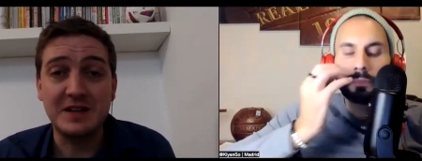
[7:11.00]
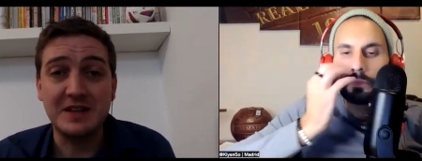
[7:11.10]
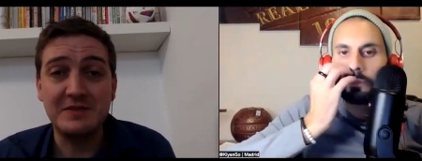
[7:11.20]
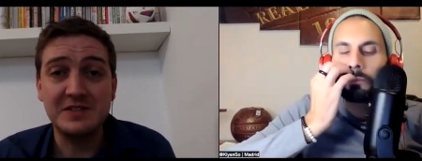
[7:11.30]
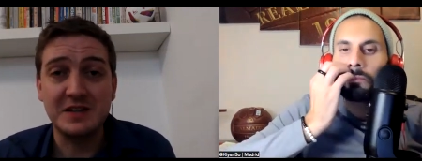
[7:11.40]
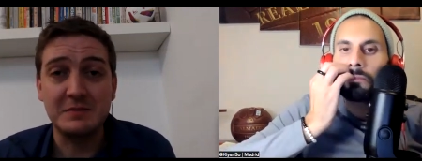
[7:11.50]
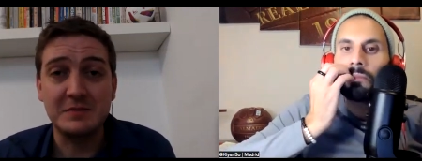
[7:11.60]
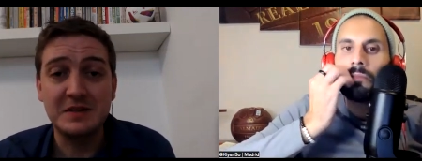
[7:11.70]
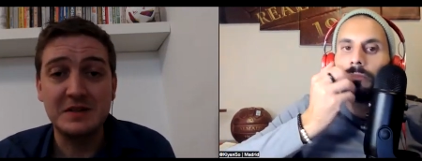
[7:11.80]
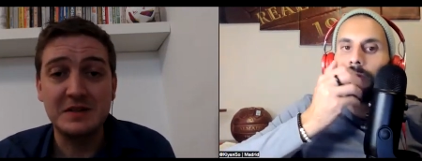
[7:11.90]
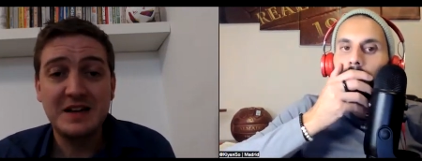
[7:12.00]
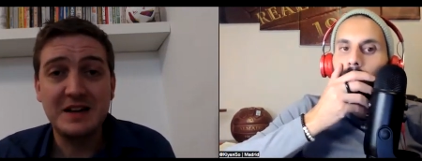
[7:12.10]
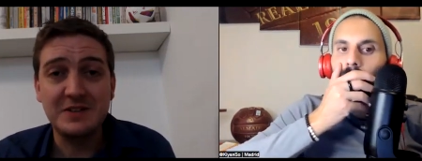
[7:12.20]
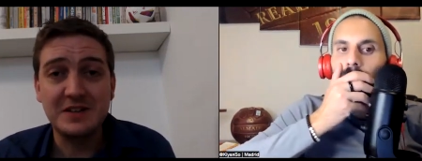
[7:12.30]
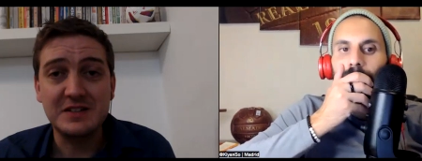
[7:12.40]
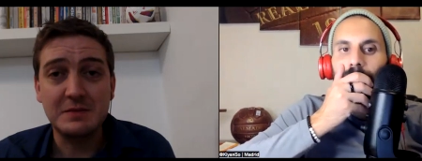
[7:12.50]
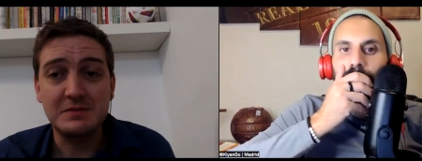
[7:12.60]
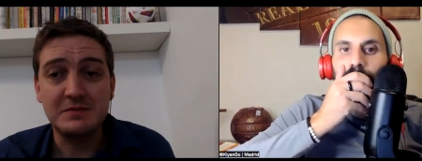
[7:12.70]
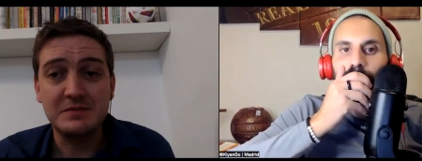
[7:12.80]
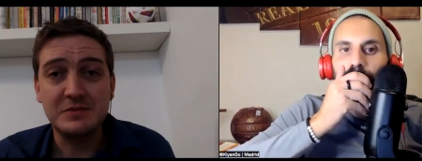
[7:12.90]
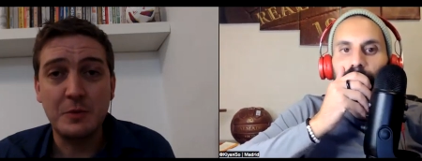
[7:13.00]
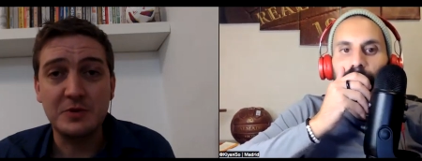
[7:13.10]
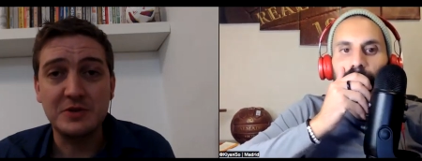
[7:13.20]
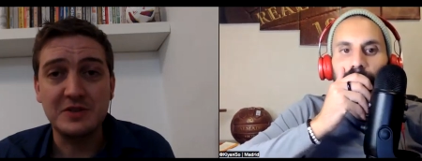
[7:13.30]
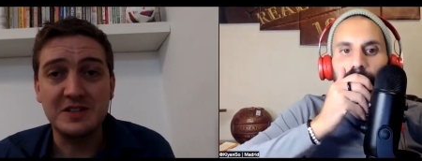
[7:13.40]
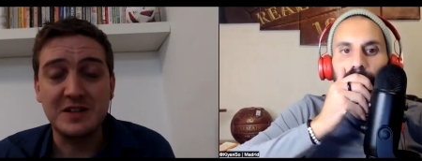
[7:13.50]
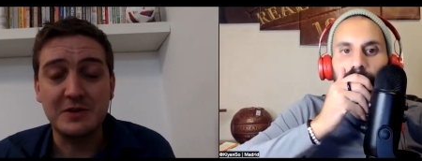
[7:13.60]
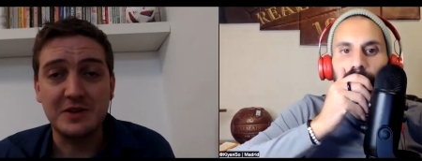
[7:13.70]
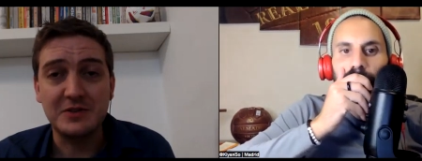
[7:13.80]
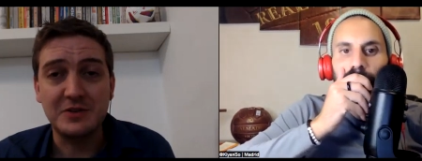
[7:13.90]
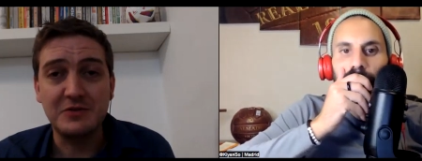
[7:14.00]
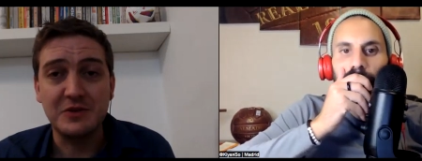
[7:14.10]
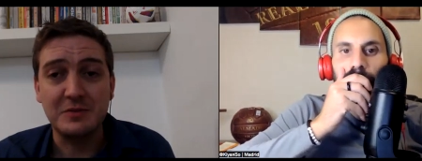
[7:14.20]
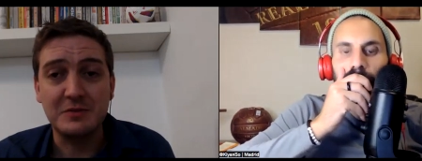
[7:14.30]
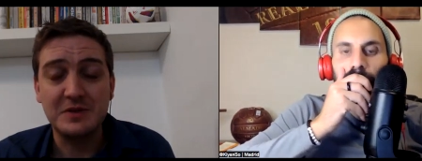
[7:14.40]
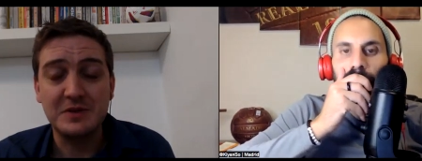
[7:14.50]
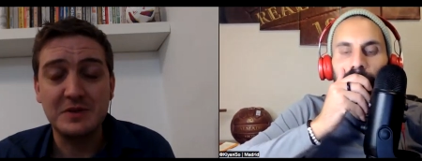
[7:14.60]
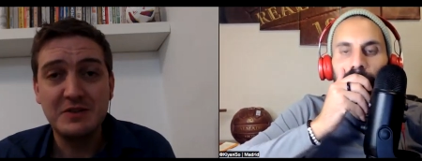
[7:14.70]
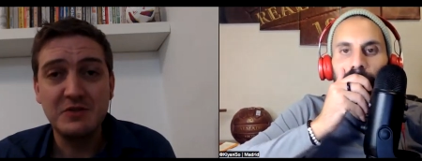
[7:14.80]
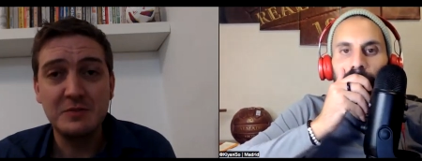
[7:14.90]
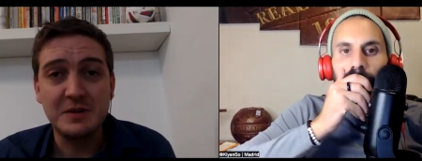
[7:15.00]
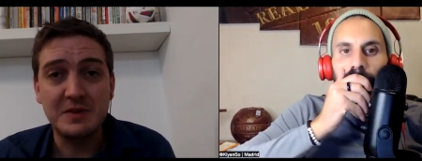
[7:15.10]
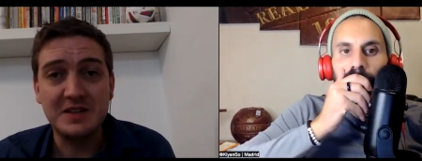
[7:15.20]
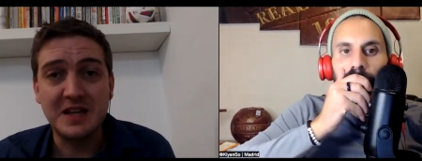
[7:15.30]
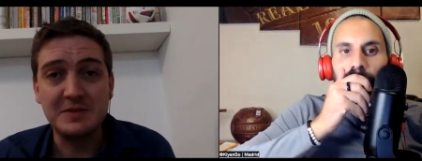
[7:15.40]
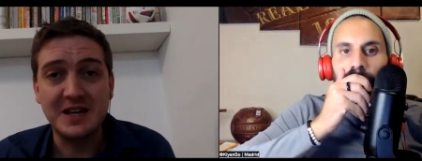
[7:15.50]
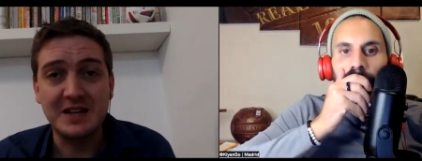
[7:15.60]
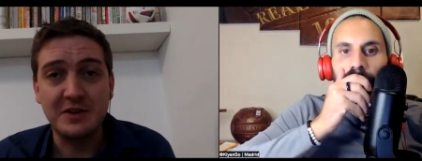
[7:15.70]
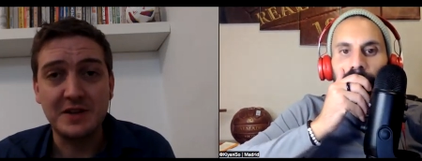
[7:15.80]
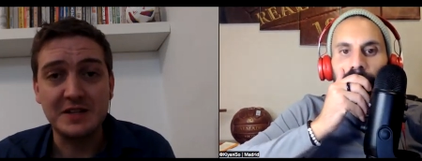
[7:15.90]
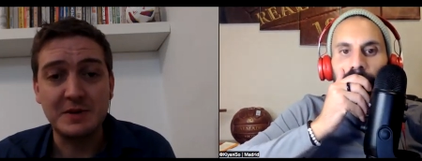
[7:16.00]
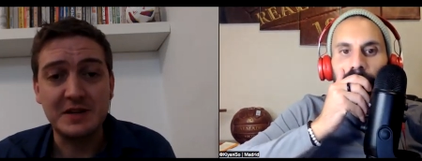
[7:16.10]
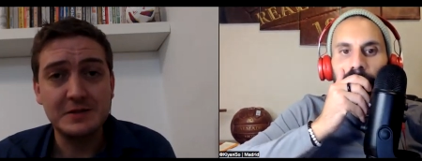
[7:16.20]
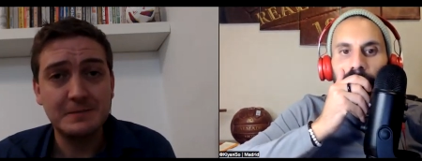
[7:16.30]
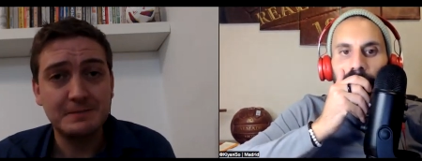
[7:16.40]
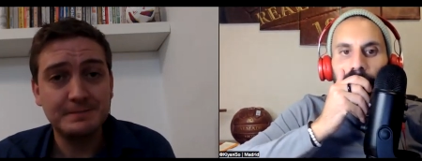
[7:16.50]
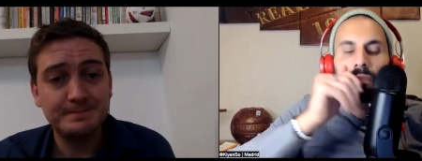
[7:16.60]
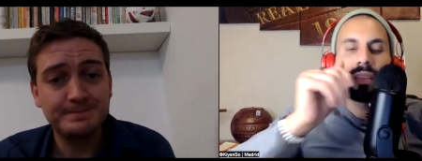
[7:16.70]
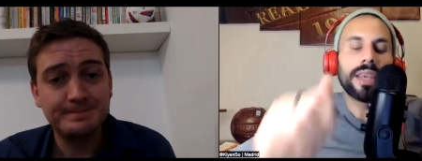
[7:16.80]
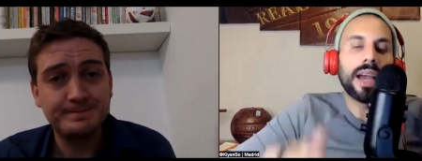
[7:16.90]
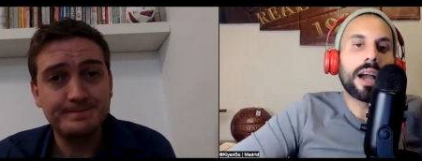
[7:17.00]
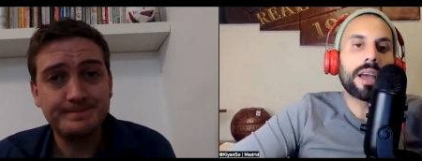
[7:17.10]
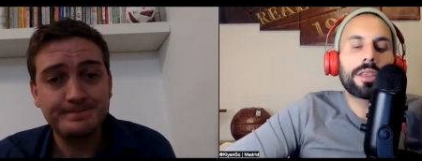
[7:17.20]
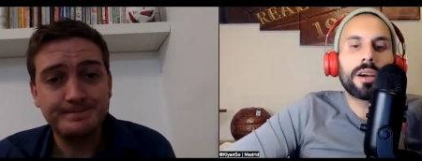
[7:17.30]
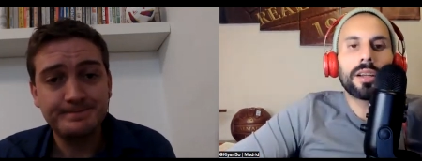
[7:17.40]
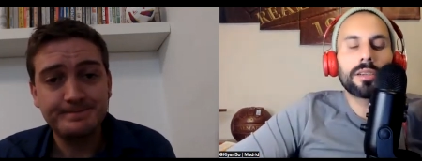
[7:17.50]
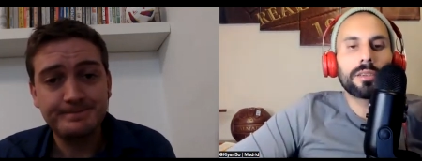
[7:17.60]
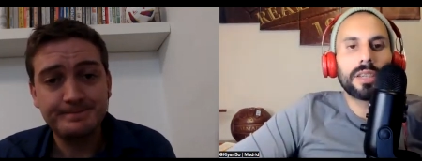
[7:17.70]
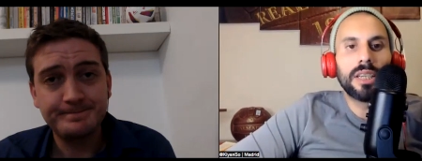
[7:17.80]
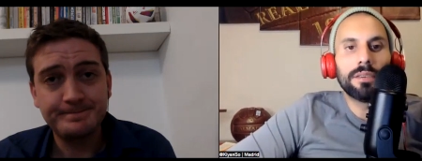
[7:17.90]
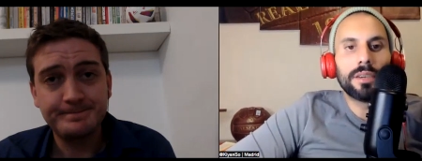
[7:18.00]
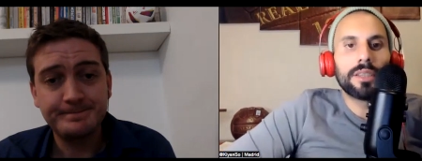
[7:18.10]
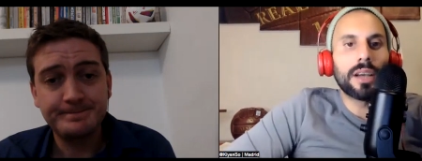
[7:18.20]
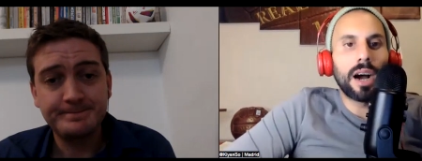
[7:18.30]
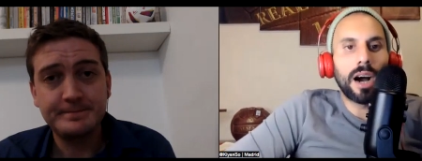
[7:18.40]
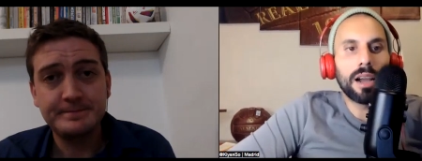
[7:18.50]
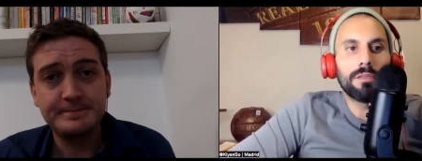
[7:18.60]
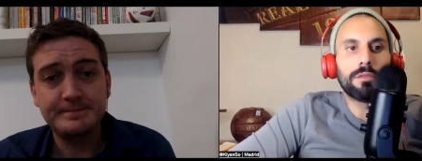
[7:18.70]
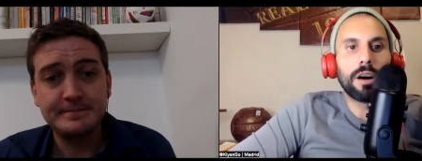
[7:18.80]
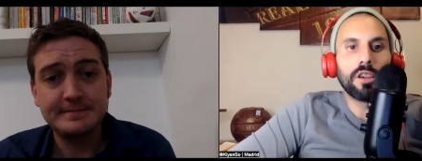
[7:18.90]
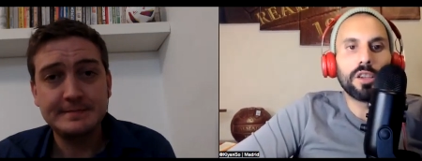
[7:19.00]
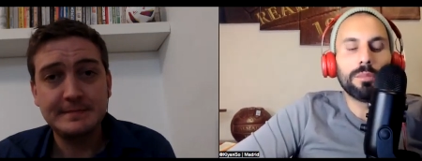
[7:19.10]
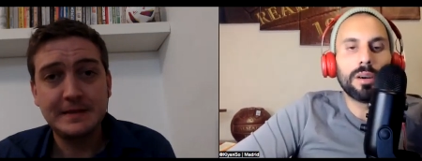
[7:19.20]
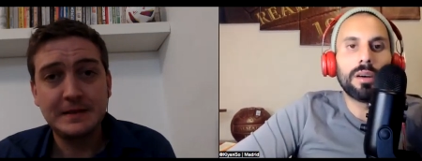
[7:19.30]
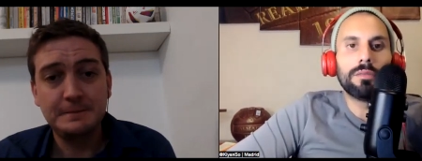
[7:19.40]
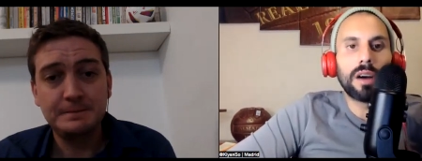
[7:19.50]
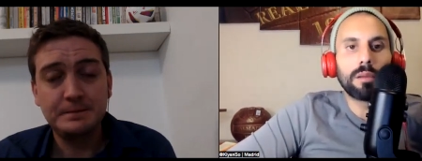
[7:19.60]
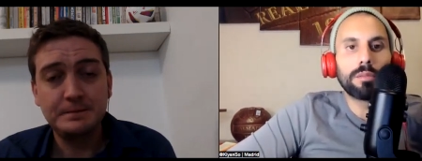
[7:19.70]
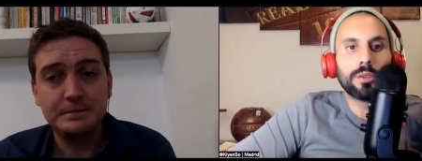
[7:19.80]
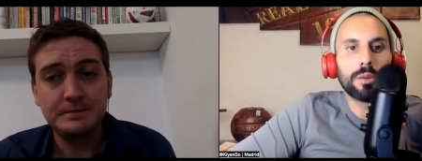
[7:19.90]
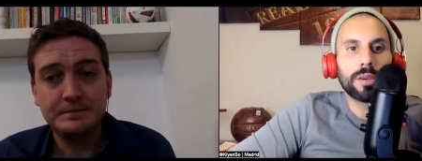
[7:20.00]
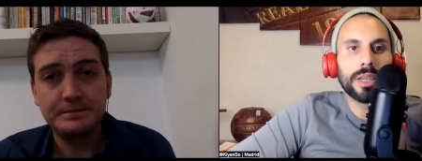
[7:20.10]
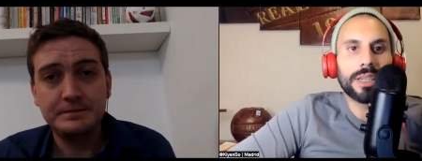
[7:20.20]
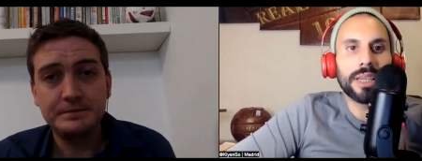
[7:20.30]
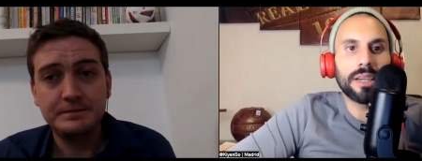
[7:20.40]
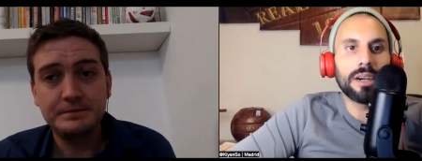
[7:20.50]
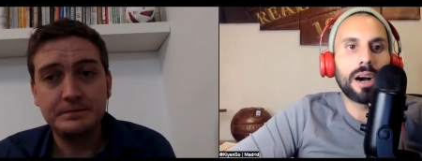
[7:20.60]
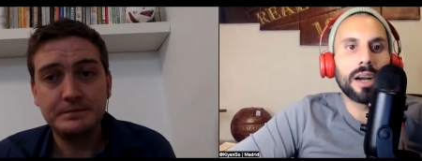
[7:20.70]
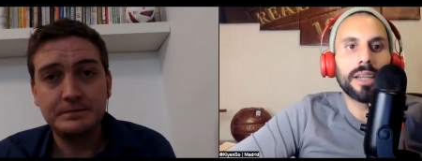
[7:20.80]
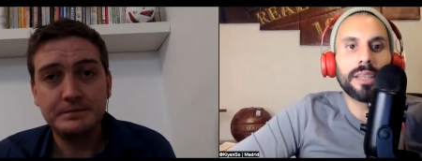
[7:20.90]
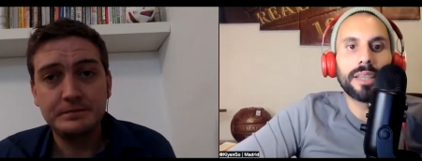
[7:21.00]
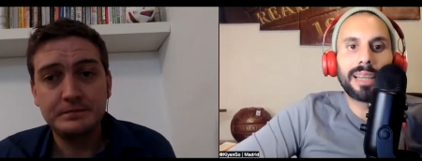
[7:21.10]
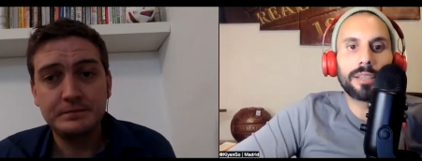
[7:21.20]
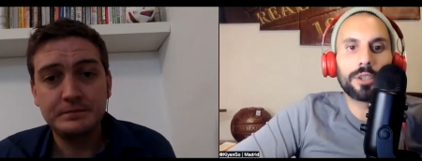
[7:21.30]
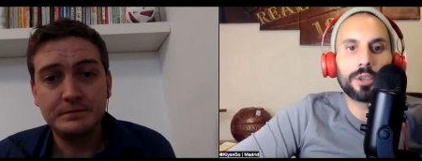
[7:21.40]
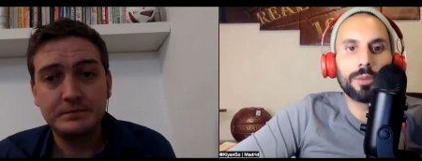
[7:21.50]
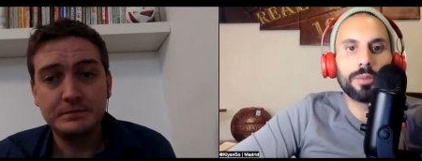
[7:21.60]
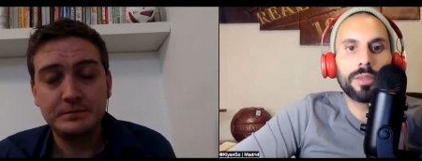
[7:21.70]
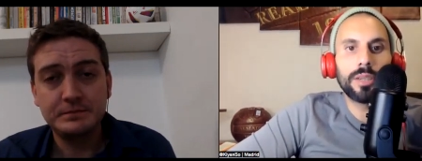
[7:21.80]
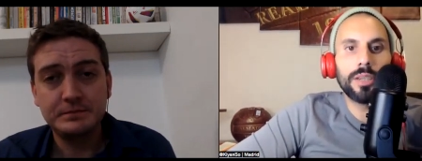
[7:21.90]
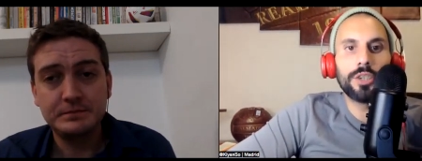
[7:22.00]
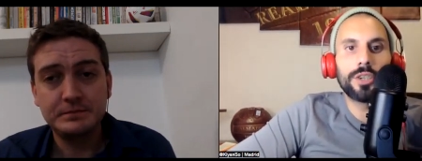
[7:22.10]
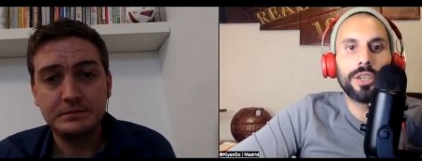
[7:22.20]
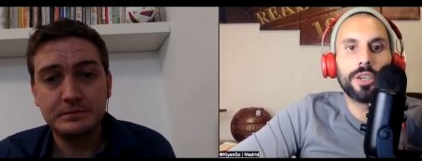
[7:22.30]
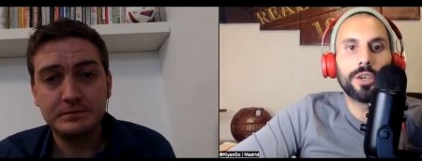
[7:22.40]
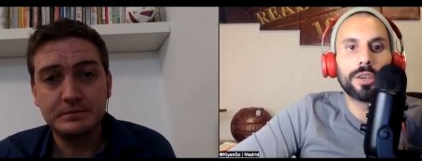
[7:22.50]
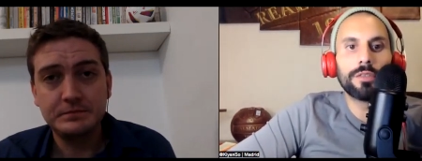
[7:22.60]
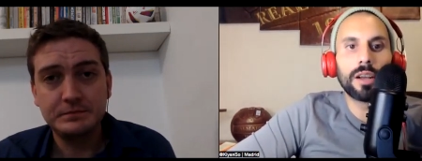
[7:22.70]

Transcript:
Speaker 1: he left some I think some opportunities out there too from from some of the times he had all that space.
Speaker 2: Yeah, I thought given the high volume of opportunities he got in that zone, he he could have